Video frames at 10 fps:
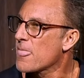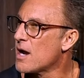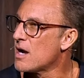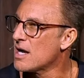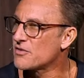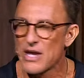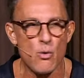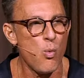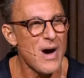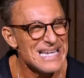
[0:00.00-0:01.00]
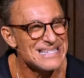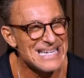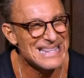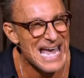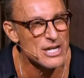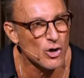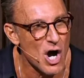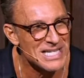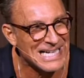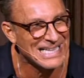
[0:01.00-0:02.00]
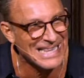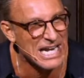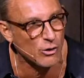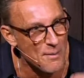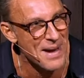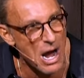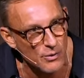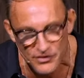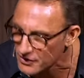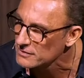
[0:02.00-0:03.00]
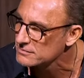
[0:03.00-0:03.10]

uh, and say, What is it that you're unclear about?